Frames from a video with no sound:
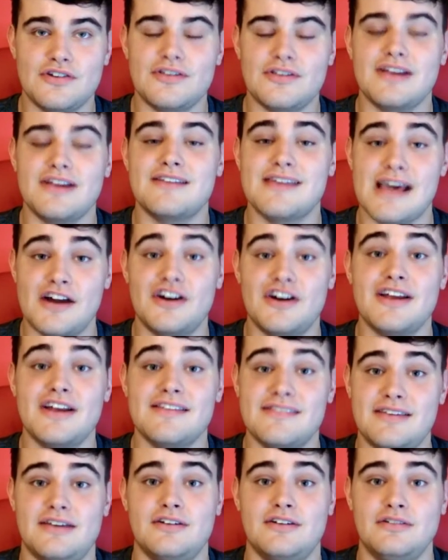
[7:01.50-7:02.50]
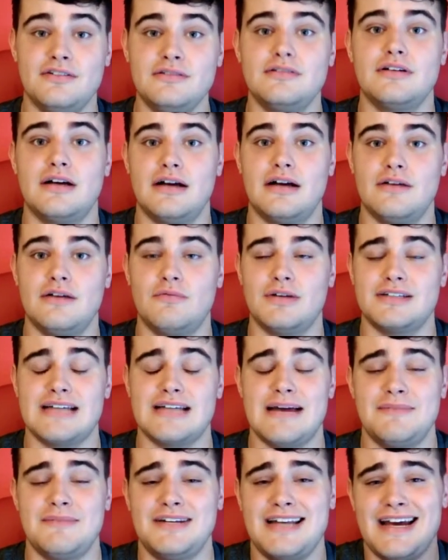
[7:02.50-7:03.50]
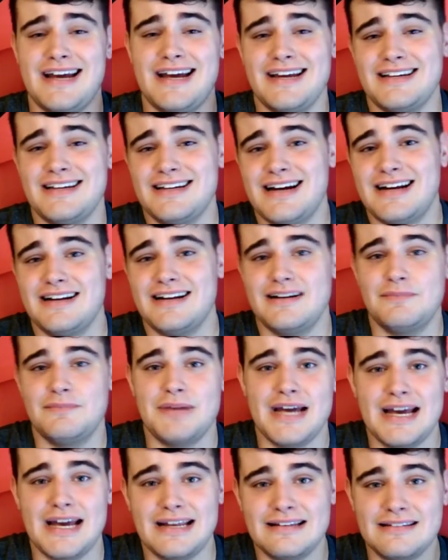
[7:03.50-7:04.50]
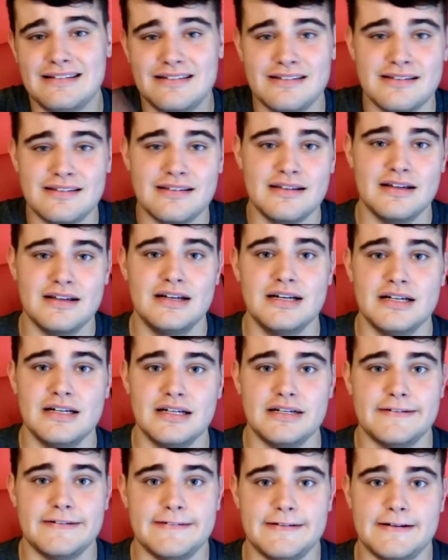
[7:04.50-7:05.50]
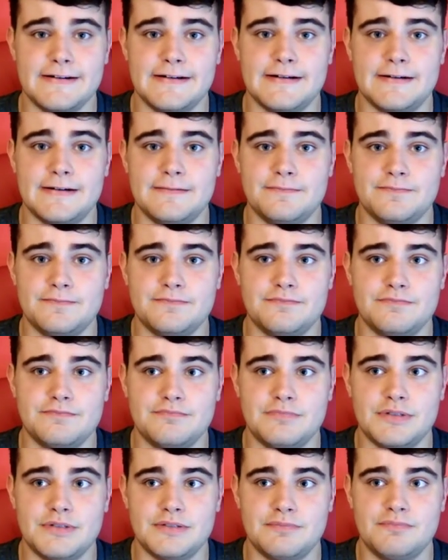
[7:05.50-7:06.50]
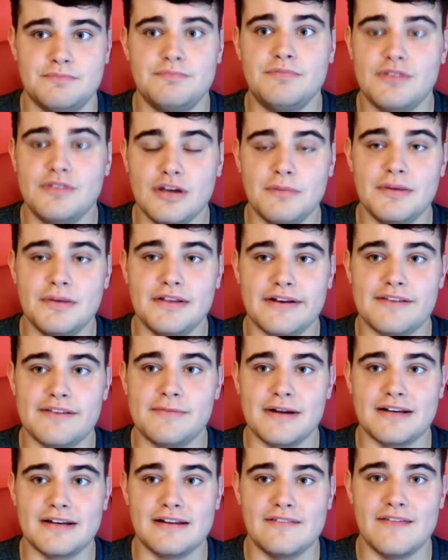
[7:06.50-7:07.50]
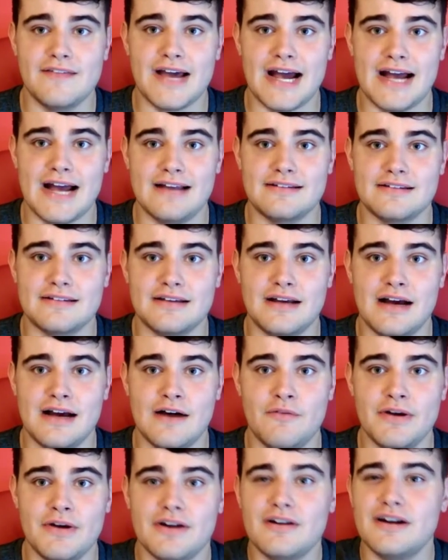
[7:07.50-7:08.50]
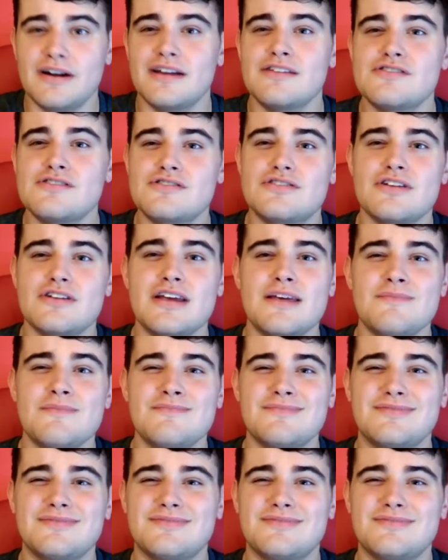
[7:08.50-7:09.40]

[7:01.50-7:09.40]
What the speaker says: and Saturday still. What time of day kind of depends, but still be expecting that. We are going to stream